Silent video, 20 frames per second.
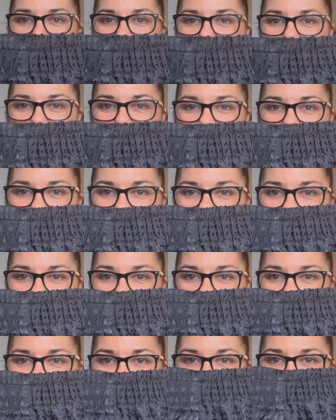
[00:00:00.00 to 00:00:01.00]
But
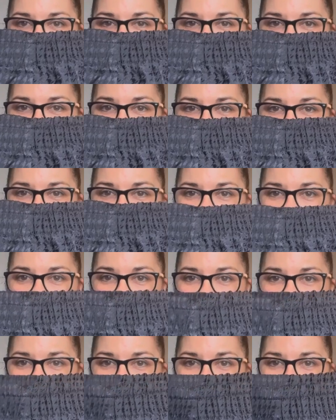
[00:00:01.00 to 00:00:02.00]
these are
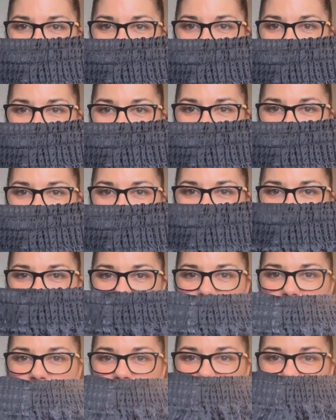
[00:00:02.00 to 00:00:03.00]
the
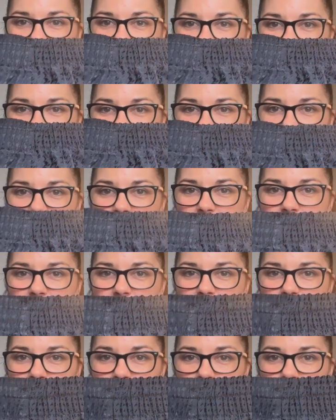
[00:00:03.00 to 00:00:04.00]
pants. You can see here
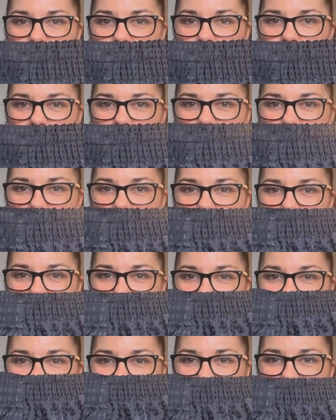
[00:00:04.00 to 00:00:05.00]
they've got
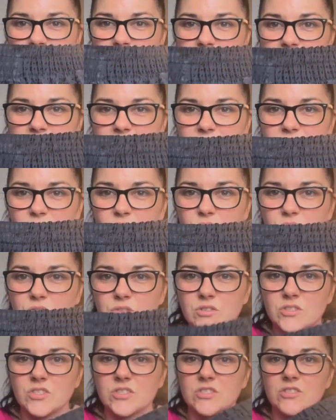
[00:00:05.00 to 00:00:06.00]
just this
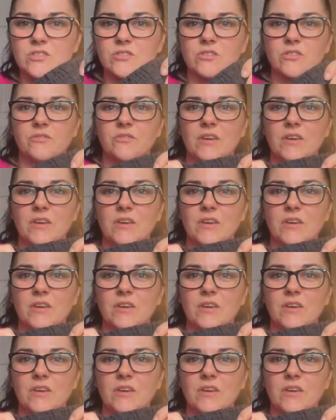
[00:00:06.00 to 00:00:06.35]
gorgeous sort of